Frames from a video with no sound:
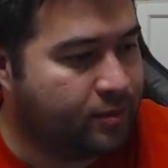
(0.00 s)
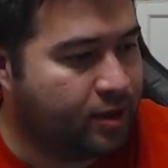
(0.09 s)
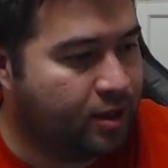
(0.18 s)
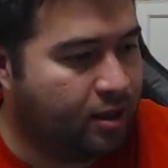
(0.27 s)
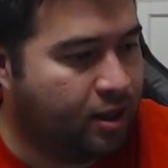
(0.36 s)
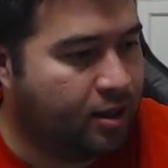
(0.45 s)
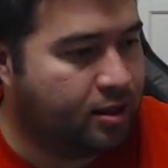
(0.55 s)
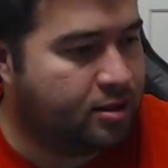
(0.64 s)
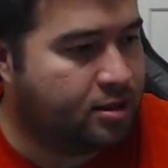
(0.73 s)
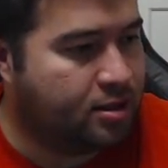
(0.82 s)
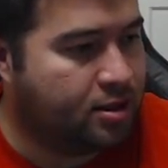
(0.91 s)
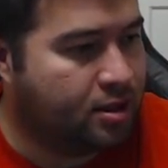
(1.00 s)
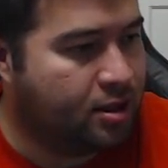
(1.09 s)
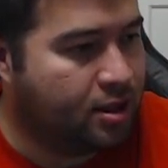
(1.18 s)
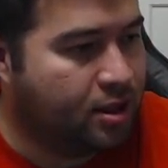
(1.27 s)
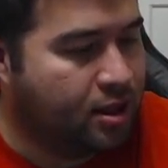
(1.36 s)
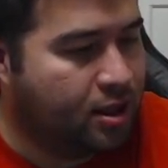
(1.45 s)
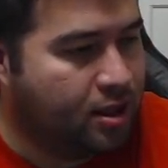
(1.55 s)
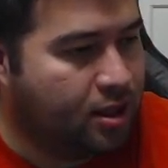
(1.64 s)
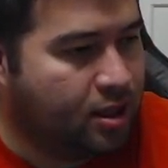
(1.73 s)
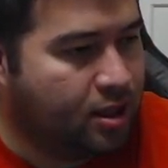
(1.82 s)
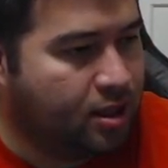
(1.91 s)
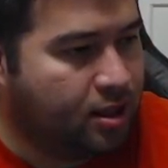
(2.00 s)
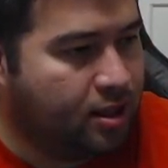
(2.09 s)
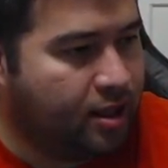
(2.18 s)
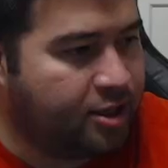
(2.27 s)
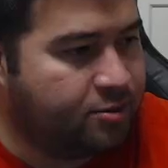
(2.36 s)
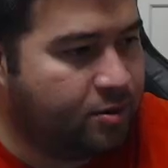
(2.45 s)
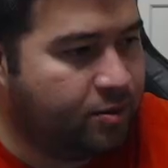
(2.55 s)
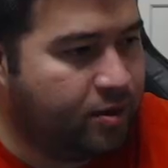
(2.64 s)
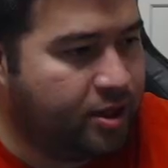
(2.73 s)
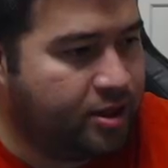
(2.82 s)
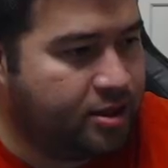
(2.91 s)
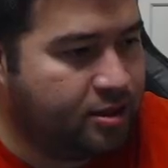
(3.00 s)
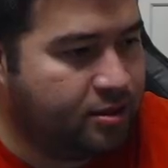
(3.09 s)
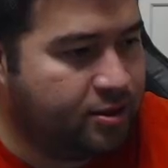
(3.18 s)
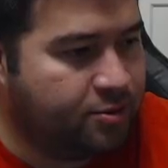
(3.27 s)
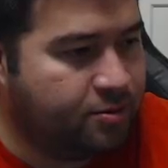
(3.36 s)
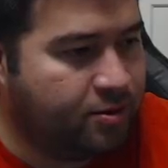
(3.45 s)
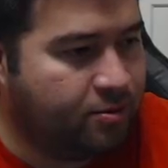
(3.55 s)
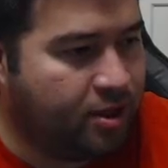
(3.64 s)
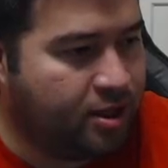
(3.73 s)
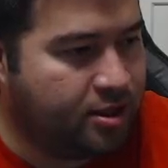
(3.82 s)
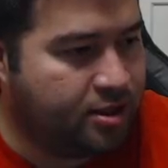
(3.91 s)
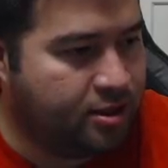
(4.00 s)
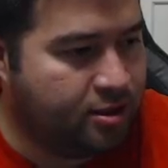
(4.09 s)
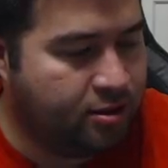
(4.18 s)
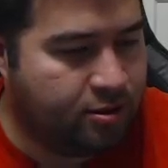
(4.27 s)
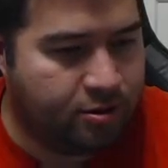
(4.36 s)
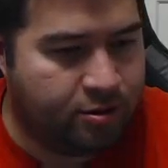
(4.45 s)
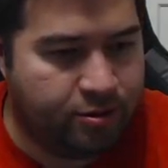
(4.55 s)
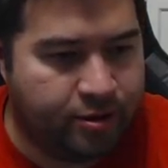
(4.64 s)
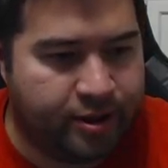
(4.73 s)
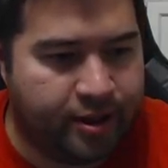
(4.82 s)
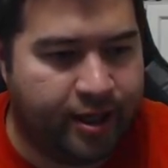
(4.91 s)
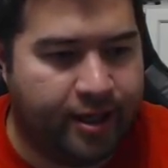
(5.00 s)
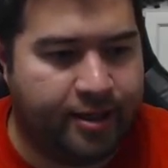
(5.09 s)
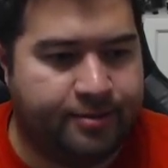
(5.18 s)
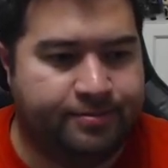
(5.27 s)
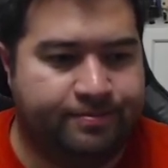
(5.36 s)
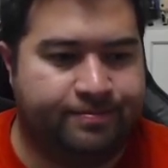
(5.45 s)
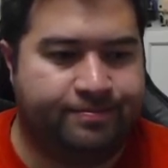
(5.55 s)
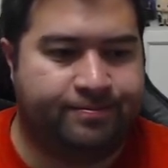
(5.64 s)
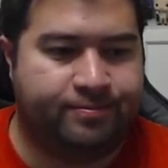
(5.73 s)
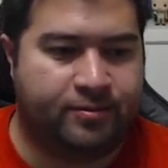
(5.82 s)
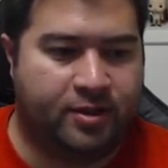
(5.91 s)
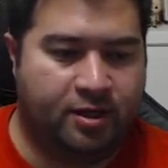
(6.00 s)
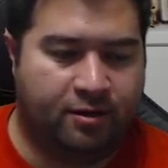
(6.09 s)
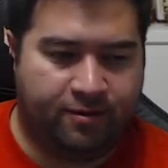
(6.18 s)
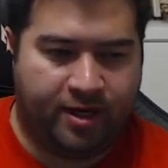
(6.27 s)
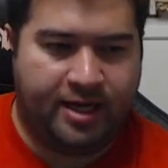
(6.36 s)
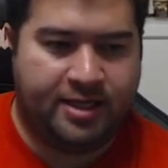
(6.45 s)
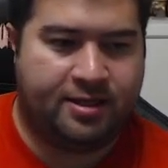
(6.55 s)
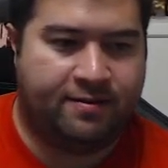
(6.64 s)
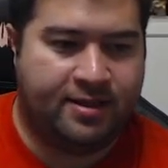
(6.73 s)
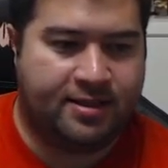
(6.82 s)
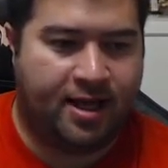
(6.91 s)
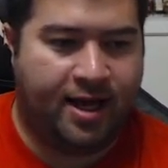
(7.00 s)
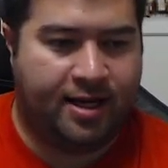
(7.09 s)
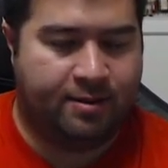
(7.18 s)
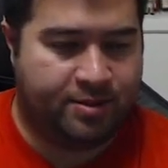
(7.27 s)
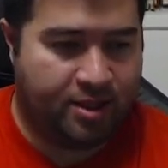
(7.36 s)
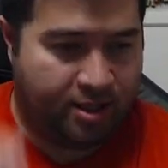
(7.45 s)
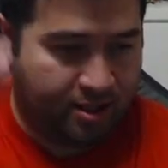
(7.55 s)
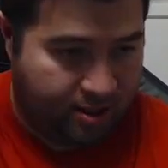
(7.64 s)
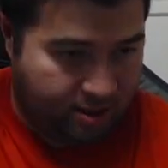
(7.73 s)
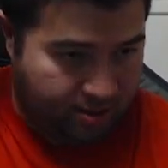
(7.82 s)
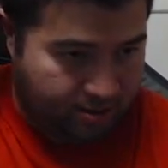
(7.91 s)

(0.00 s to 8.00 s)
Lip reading: All right. Next, what we want to do is we want to, for each of these items here,